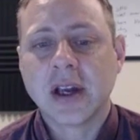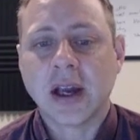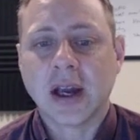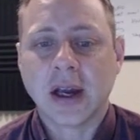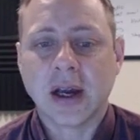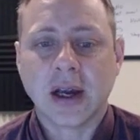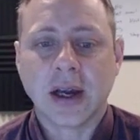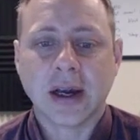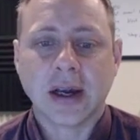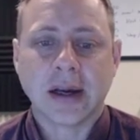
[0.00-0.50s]

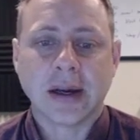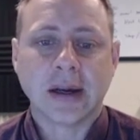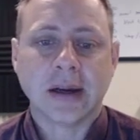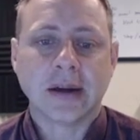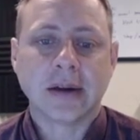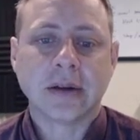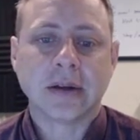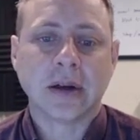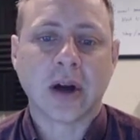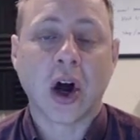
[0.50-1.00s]

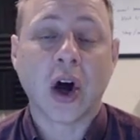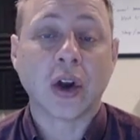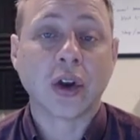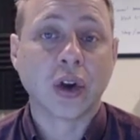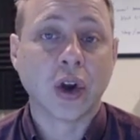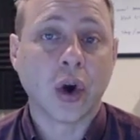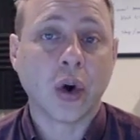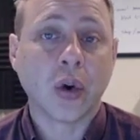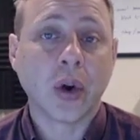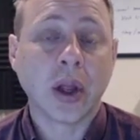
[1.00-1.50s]

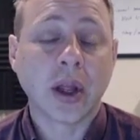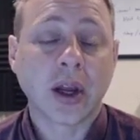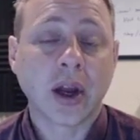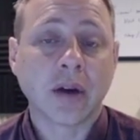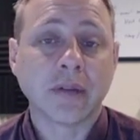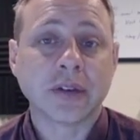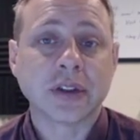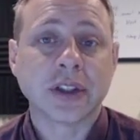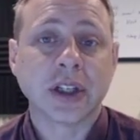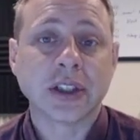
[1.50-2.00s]
Ongoing
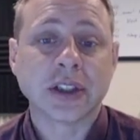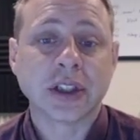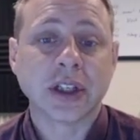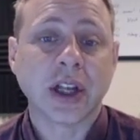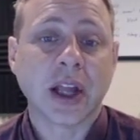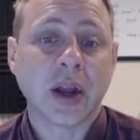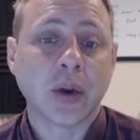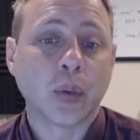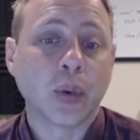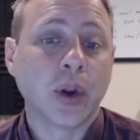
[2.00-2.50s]
conversation,
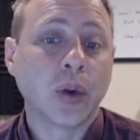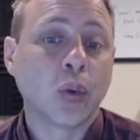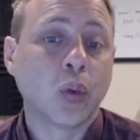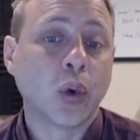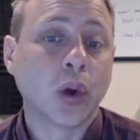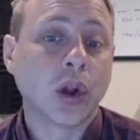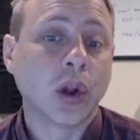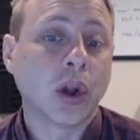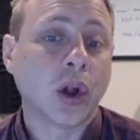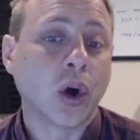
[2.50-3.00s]
and we
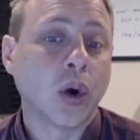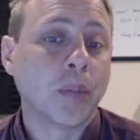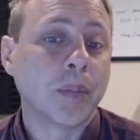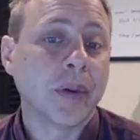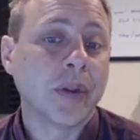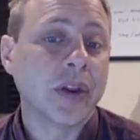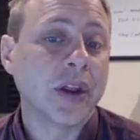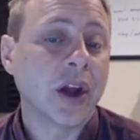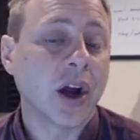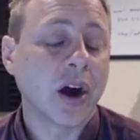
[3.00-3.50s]
will
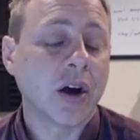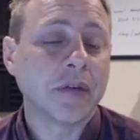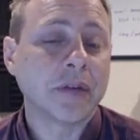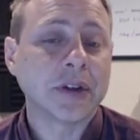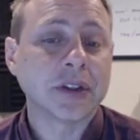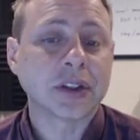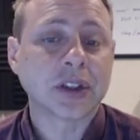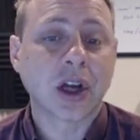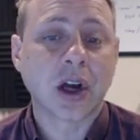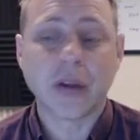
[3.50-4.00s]
open the
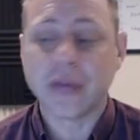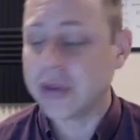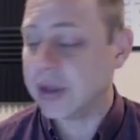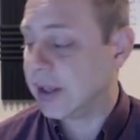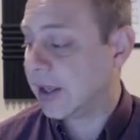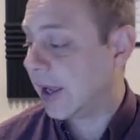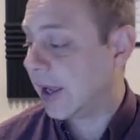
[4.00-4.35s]
office on the